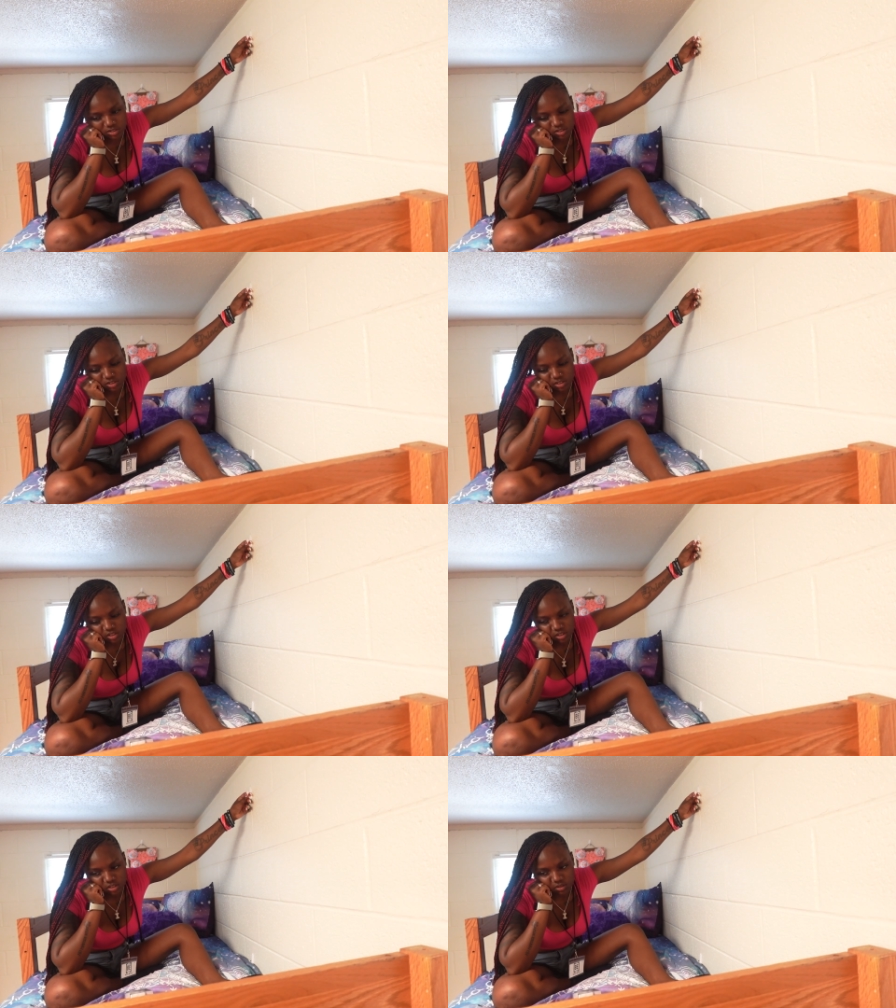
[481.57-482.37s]
all that
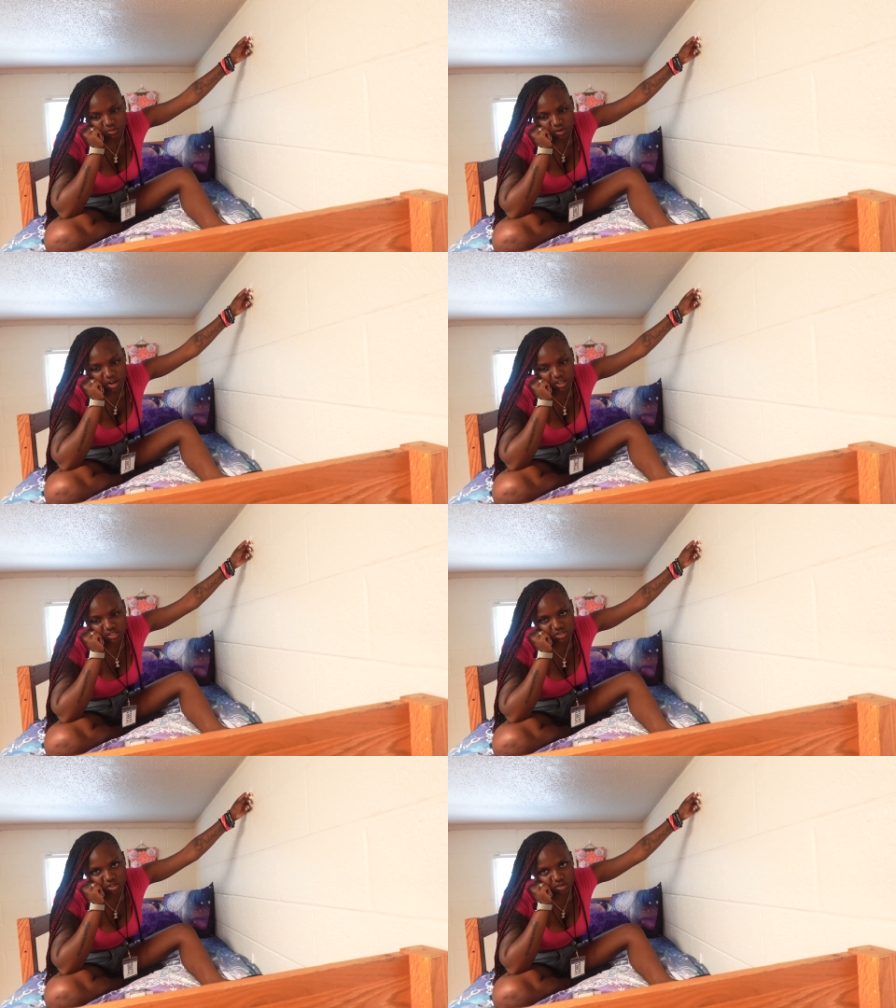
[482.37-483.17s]
stuff. Right,
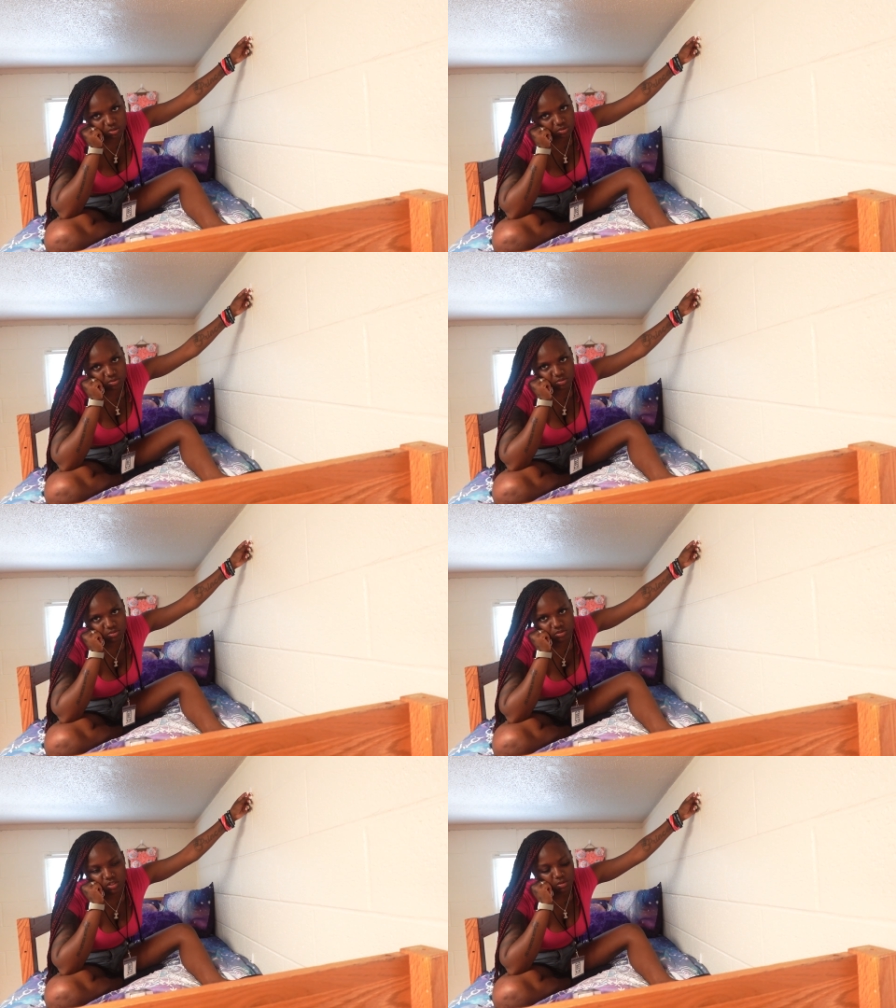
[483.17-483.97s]
so,
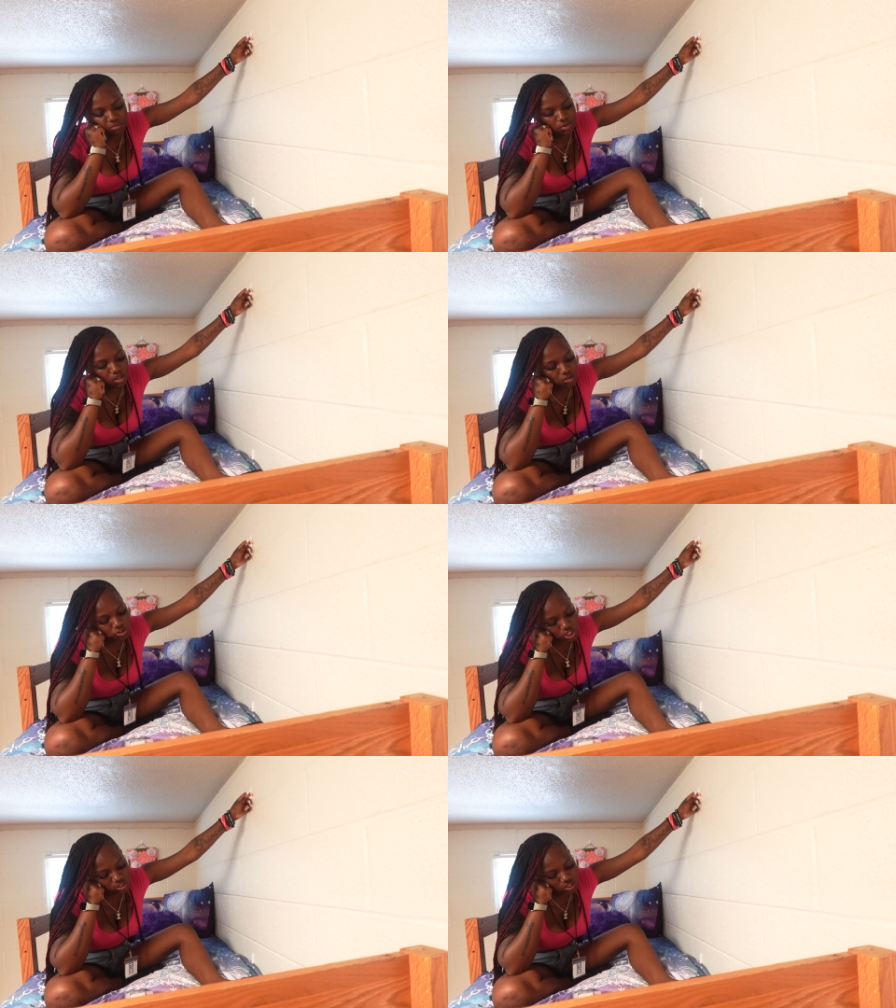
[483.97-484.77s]
but I don't
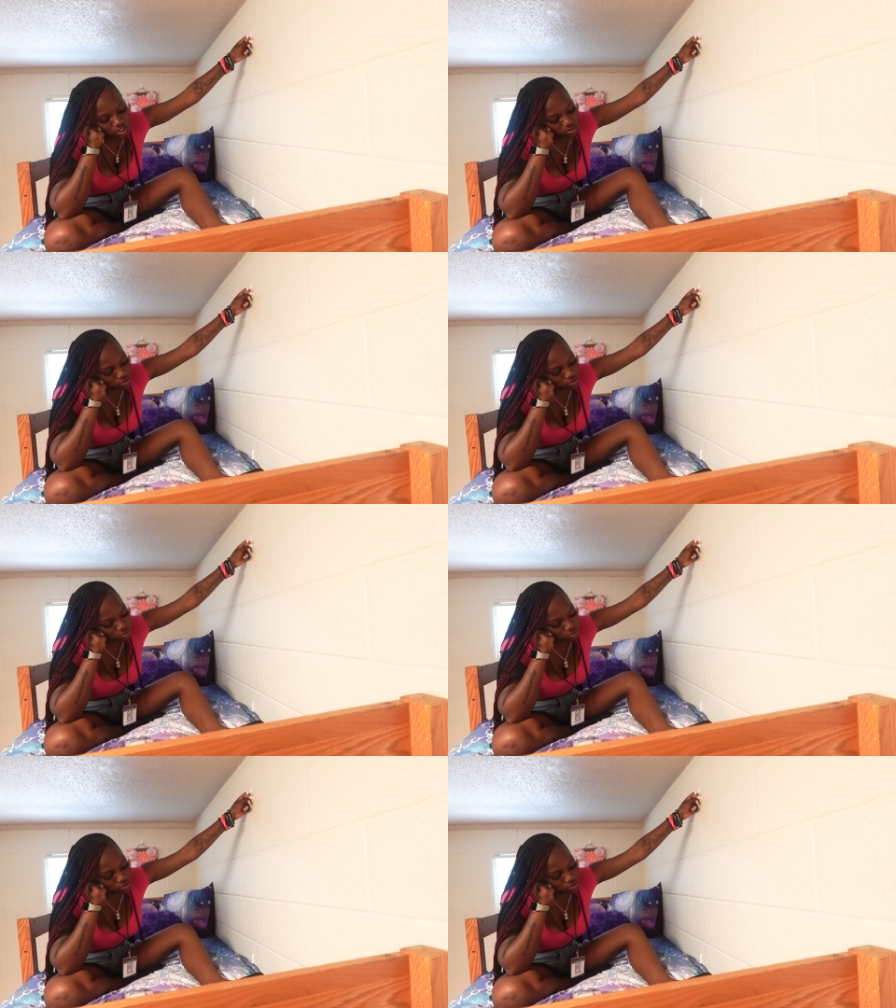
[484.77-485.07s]
trying to stay in the